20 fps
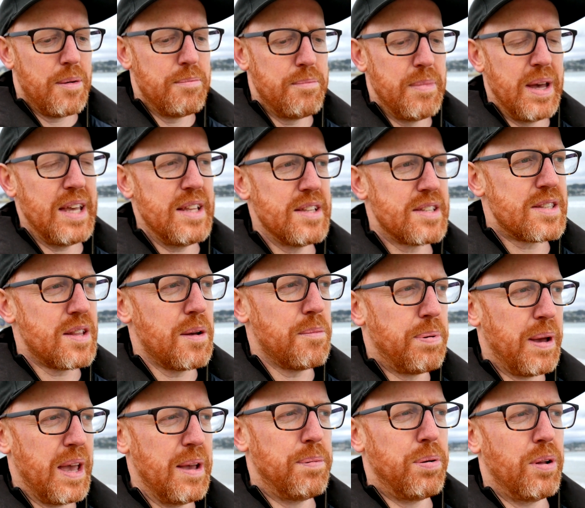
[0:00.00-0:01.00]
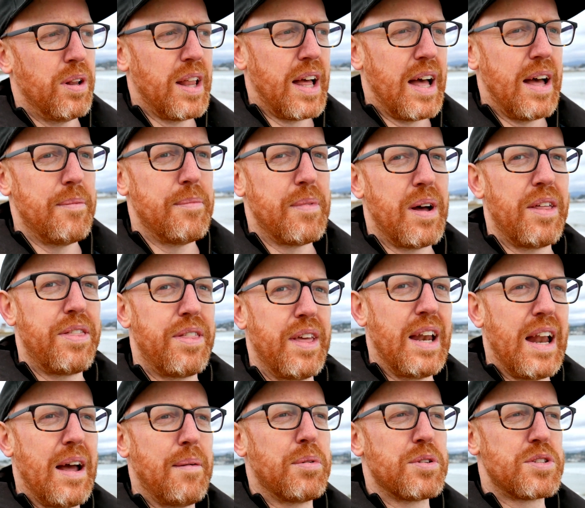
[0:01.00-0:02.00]
means that people are
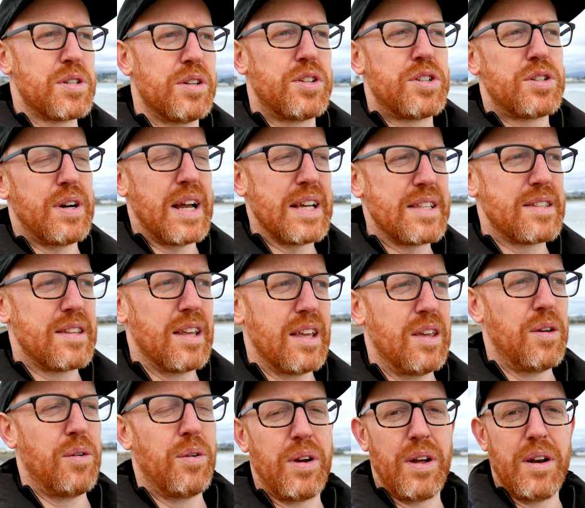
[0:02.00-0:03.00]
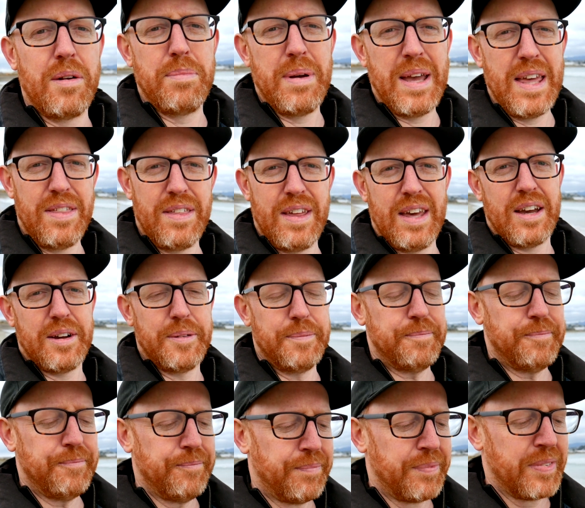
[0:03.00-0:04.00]
then able to trust that you're going to be there,
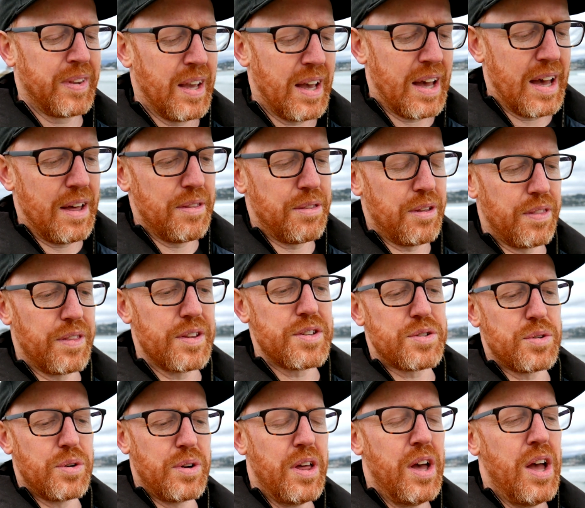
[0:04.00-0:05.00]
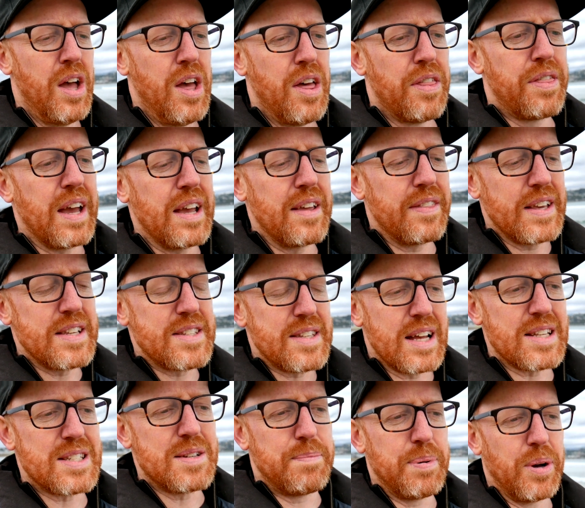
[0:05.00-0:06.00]
that they
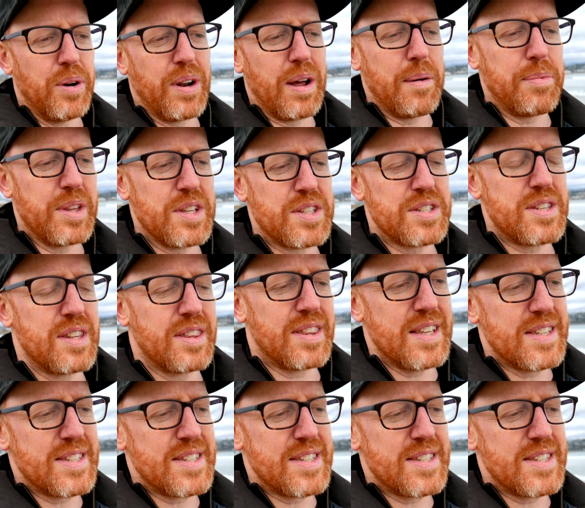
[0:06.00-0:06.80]
start to build up this